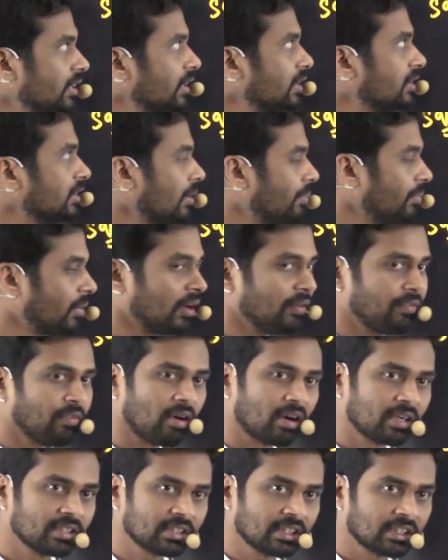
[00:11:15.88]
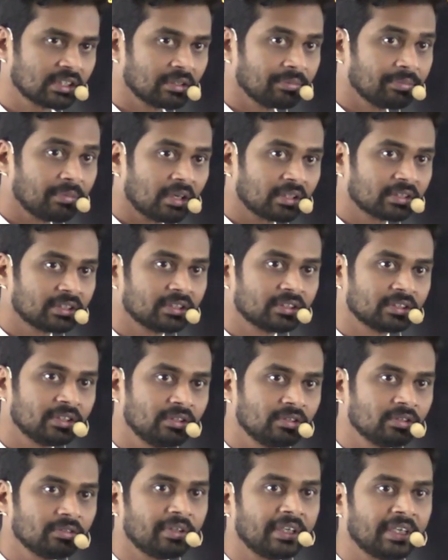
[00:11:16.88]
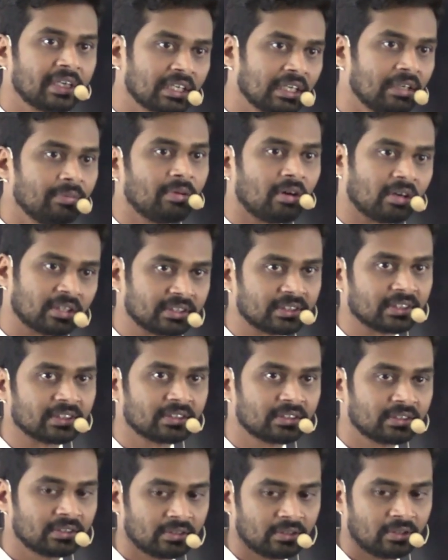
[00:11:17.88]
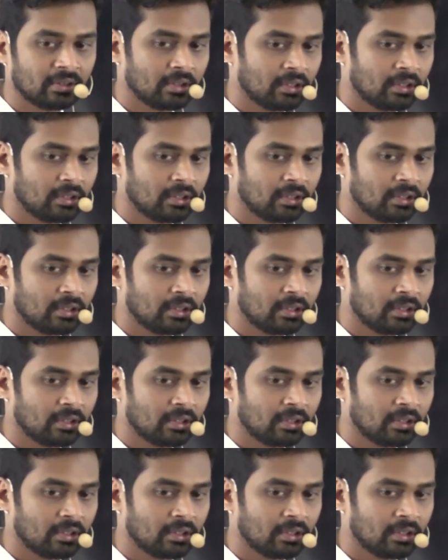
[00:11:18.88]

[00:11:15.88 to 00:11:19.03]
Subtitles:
is number of horizontal boxes into vertical boxes.